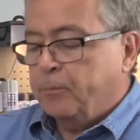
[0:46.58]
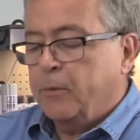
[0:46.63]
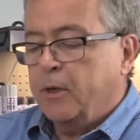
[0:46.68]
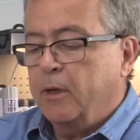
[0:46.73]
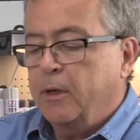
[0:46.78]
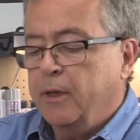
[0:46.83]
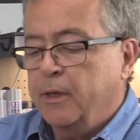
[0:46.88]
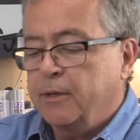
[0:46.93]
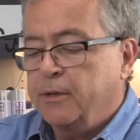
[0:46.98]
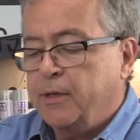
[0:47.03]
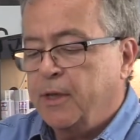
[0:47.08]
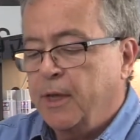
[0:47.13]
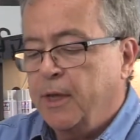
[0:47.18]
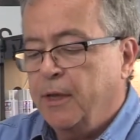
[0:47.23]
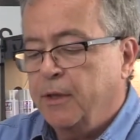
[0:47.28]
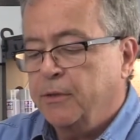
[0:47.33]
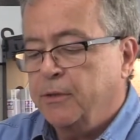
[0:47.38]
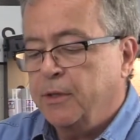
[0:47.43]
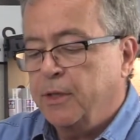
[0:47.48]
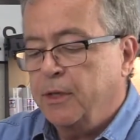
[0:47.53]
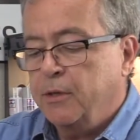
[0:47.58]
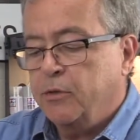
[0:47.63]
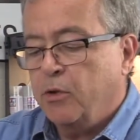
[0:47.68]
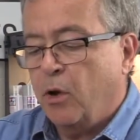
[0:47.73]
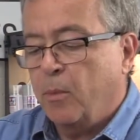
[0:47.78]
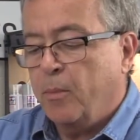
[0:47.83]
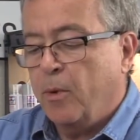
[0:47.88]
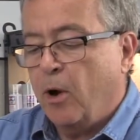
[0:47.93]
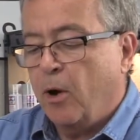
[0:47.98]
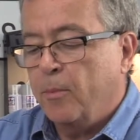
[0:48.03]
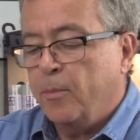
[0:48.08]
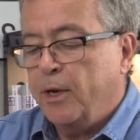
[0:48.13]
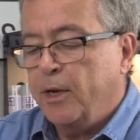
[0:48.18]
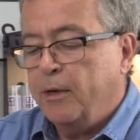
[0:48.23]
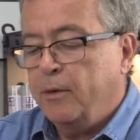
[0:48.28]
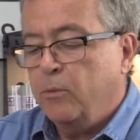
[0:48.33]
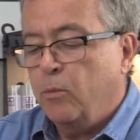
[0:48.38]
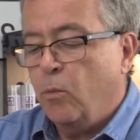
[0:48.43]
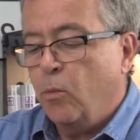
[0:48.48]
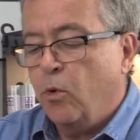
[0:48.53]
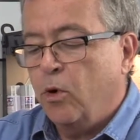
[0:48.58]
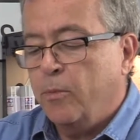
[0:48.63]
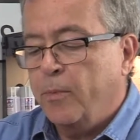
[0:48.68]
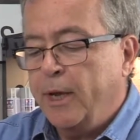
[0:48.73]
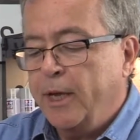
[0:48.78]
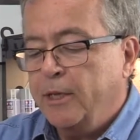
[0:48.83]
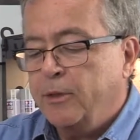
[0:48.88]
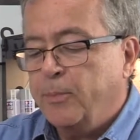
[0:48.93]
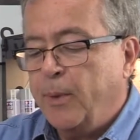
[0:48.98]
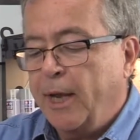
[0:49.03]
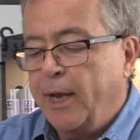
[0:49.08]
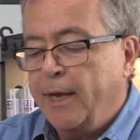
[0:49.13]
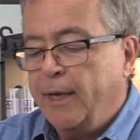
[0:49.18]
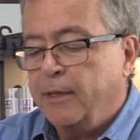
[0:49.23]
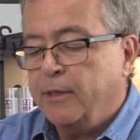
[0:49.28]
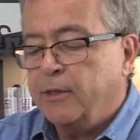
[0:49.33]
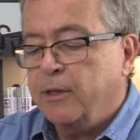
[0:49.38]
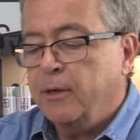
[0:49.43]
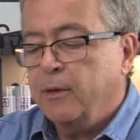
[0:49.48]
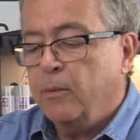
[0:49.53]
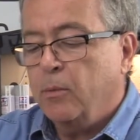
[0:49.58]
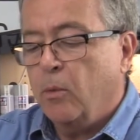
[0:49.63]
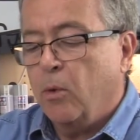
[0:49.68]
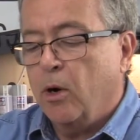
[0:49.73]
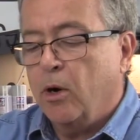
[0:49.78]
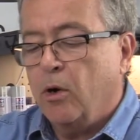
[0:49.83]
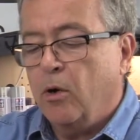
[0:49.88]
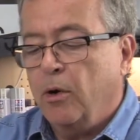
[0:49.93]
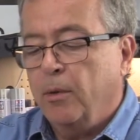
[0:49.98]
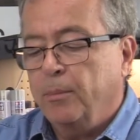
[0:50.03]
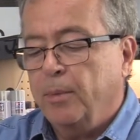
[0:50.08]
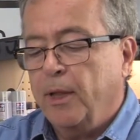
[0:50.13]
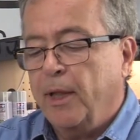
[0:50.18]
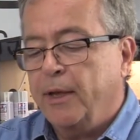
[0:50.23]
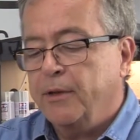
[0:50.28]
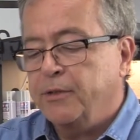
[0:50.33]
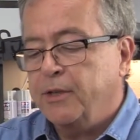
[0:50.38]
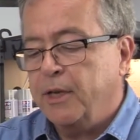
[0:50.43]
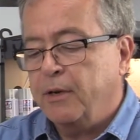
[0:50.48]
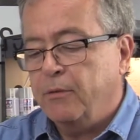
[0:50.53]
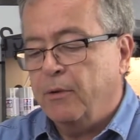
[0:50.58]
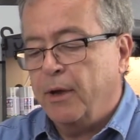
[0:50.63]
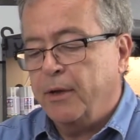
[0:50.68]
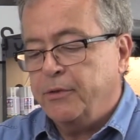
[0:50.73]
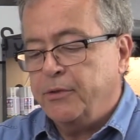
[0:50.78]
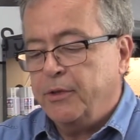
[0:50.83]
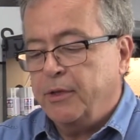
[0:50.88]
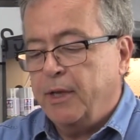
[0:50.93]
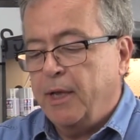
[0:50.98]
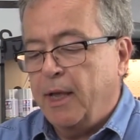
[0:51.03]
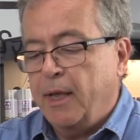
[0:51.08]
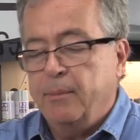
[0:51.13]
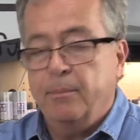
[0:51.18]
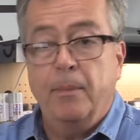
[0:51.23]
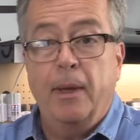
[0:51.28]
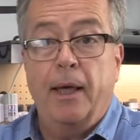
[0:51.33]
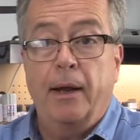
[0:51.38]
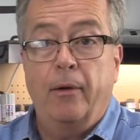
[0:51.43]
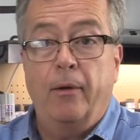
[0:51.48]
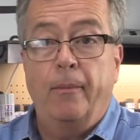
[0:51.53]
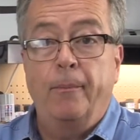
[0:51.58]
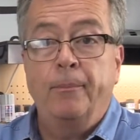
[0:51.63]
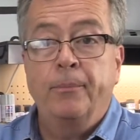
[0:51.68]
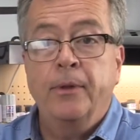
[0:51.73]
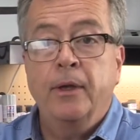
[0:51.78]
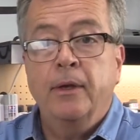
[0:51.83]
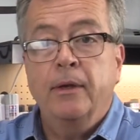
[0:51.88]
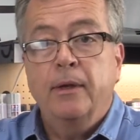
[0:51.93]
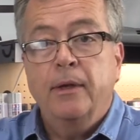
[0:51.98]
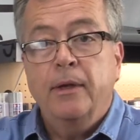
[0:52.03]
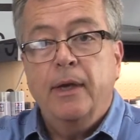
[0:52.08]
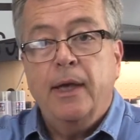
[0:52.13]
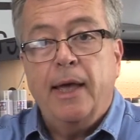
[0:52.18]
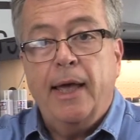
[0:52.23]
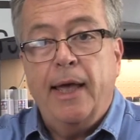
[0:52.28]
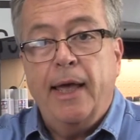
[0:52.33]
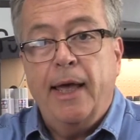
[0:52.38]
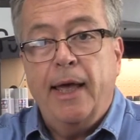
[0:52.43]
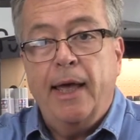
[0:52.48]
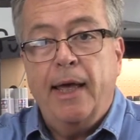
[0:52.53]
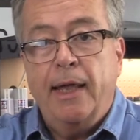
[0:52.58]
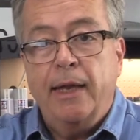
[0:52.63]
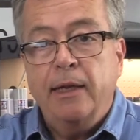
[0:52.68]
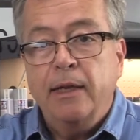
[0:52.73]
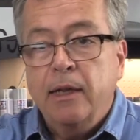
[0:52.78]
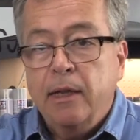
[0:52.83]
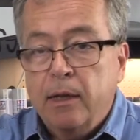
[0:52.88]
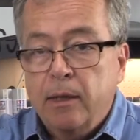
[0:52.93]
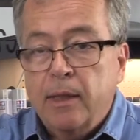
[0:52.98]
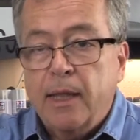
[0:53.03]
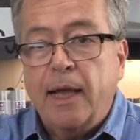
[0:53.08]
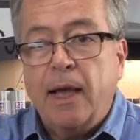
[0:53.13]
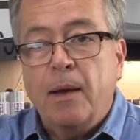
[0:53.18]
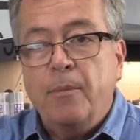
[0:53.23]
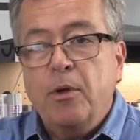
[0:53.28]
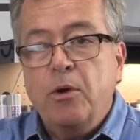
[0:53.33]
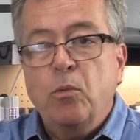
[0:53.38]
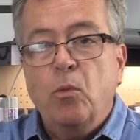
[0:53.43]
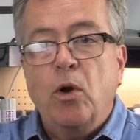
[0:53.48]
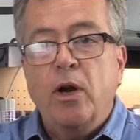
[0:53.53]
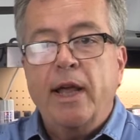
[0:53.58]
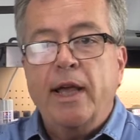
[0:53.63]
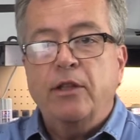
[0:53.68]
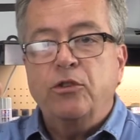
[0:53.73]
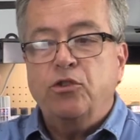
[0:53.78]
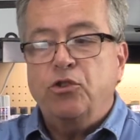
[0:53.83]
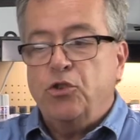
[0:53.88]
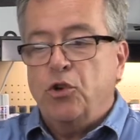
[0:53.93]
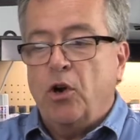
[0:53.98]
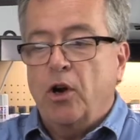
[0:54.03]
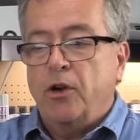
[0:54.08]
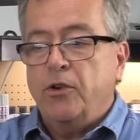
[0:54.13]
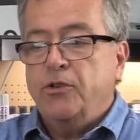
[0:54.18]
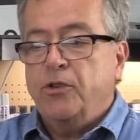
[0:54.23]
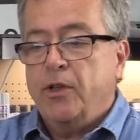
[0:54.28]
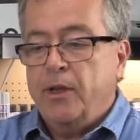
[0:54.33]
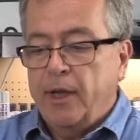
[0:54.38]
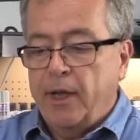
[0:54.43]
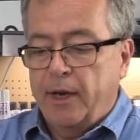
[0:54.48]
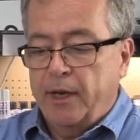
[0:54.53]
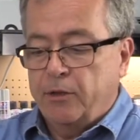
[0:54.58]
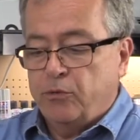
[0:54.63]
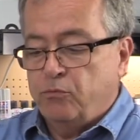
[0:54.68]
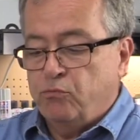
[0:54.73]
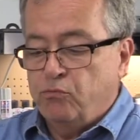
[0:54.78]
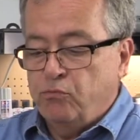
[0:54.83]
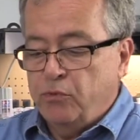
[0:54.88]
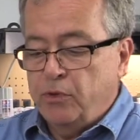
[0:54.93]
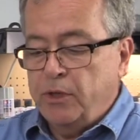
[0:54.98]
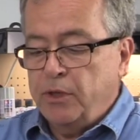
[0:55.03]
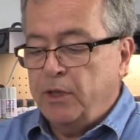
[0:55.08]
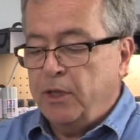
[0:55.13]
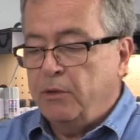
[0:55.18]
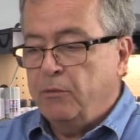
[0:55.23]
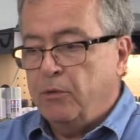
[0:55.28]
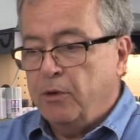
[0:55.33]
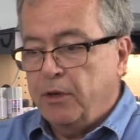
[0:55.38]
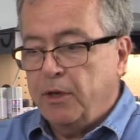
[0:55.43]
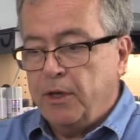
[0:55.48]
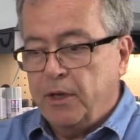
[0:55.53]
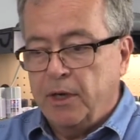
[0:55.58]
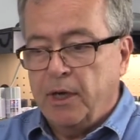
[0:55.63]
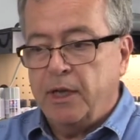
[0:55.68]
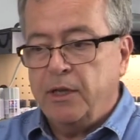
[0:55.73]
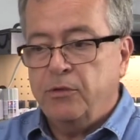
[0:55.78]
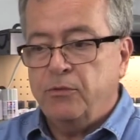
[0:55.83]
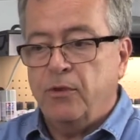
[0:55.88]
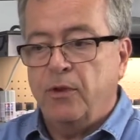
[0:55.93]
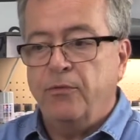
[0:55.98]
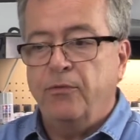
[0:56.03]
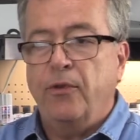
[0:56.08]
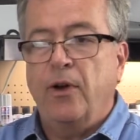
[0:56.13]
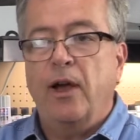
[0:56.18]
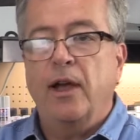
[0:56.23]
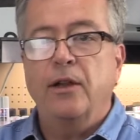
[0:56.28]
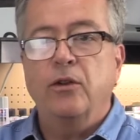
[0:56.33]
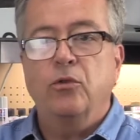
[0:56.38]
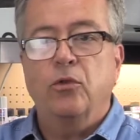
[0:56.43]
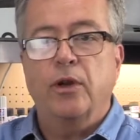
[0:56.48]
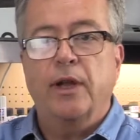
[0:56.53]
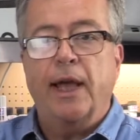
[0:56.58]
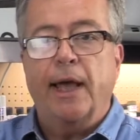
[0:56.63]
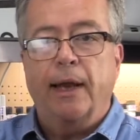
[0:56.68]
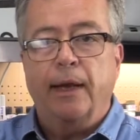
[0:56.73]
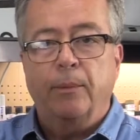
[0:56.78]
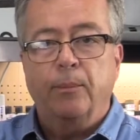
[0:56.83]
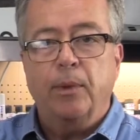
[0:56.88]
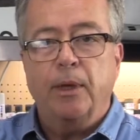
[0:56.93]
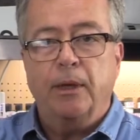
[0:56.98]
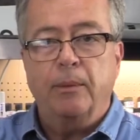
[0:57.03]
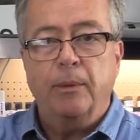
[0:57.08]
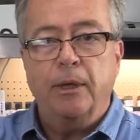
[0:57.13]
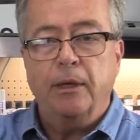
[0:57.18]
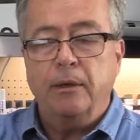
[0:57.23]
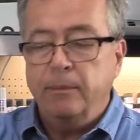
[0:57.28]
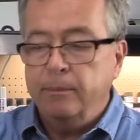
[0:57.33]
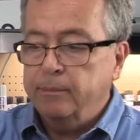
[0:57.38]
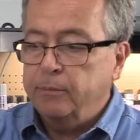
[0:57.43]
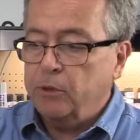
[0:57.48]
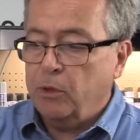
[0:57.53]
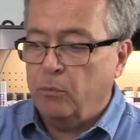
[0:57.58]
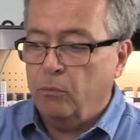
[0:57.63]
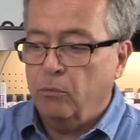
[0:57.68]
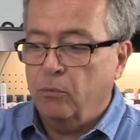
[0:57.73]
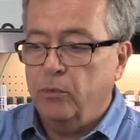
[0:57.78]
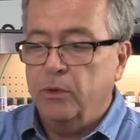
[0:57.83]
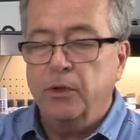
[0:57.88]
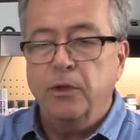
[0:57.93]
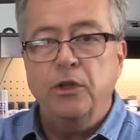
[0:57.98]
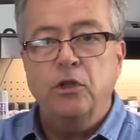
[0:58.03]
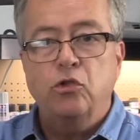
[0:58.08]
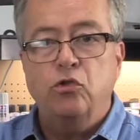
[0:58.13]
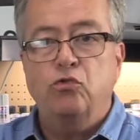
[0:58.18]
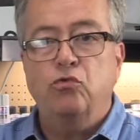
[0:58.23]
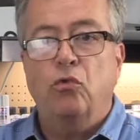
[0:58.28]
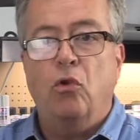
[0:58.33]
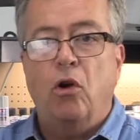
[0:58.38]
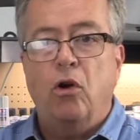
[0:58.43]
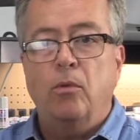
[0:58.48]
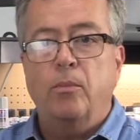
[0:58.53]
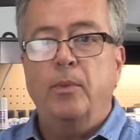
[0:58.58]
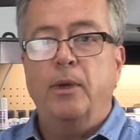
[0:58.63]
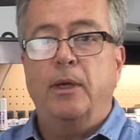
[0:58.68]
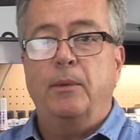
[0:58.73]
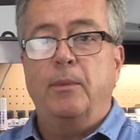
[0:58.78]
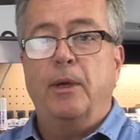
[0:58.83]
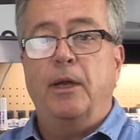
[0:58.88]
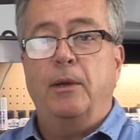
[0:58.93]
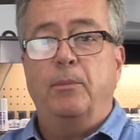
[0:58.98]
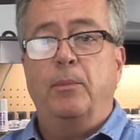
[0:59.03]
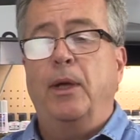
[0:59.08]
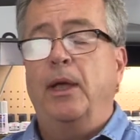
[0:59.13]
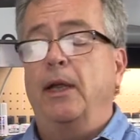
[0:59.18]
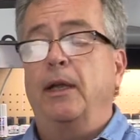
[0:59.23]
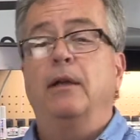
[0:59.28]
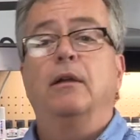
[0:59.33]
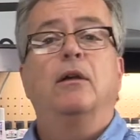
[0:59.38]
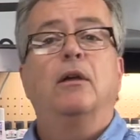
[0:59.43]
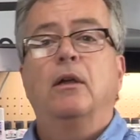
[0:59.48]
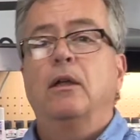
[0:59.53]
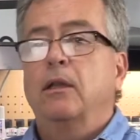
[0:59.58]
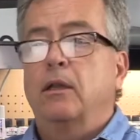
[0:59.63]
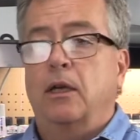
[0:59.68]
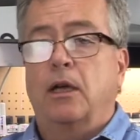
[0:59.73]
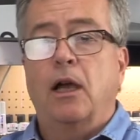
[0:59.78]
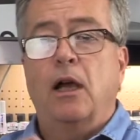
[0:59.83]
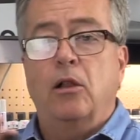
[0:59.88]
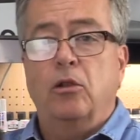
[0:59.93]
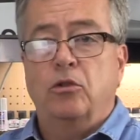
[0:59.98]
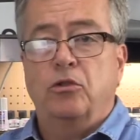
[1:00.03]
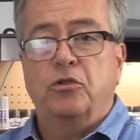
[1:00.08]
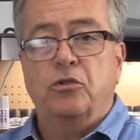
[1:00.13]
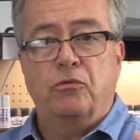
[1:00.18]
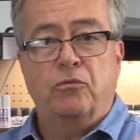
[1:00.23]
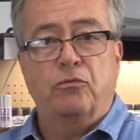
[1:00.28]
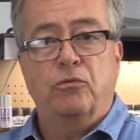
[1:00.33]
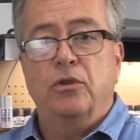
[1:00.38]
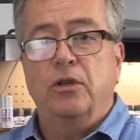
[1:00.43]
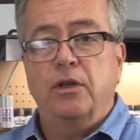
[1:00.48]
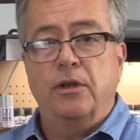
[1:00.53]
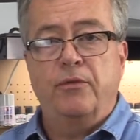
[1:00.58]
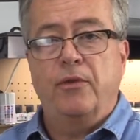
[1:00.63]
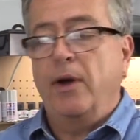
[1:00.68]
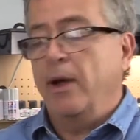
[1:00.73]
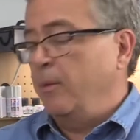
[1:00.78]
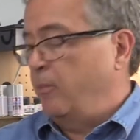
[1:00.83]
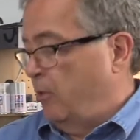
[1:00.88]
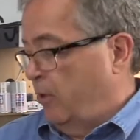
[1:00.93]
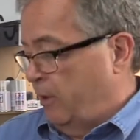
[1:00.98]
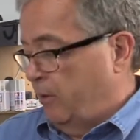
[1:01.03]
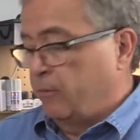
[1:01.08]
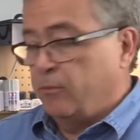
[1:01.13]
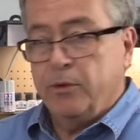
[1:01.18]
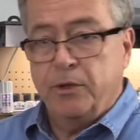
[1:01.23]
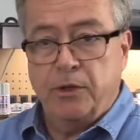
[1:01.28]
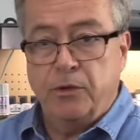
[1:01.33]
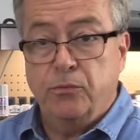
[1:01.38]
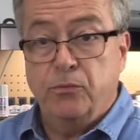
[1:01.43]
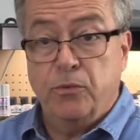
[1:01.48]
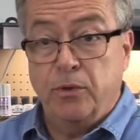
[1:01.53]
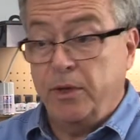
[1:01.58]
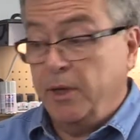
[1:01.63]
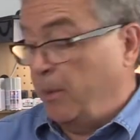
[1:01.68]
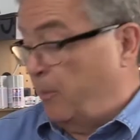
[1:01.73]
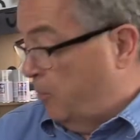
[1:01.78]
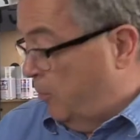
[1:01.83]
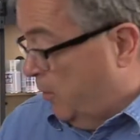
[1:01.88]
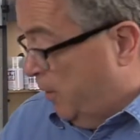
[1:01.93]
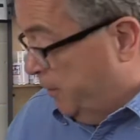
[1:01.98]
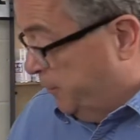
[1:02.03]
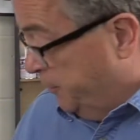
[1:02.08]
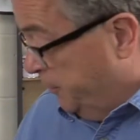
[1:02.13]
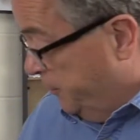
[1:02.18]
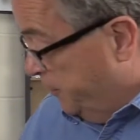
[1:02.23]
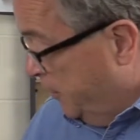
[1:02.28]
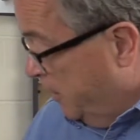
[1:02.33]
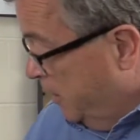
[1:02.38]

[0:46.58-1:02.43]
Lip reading: It says these are permanent water-based paints, work on plastic, resin, and metal. And they come in 1 ounce jars, and it's really, really nice refined organic pigment. It's a really strong pigmented paint. The colors are really vibrant, which is really impressive.